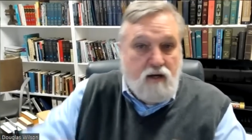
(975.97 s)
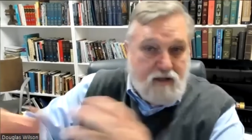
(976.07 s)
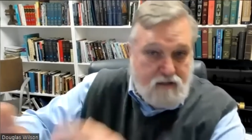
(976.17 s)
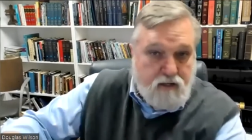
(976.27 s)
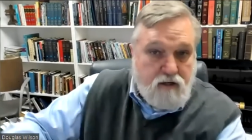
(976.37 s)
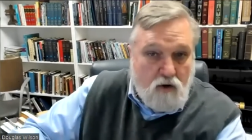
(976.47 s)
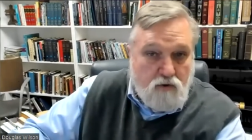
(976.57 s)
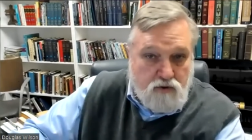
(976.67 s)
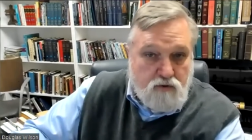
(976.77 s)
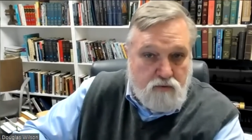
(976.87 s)
I didn't go
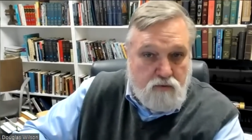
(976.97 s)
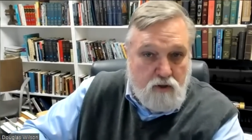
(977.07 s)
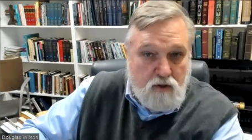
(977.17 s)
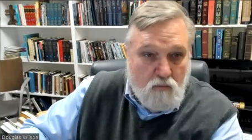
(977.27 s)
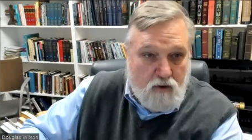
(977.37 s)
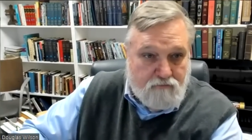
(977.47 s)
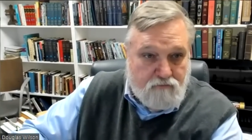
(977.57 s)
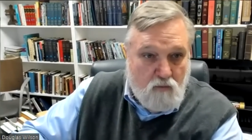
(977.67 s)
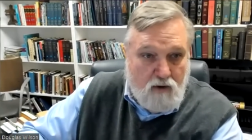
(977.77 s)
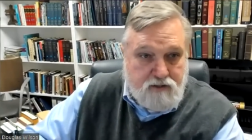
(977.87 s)
do whatever
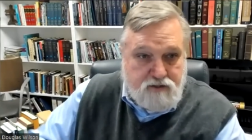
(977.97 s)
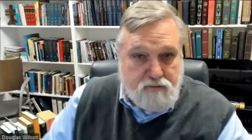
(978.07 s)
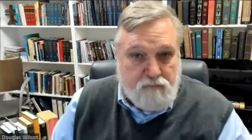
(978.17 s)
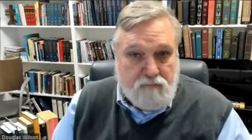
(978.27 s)
it was.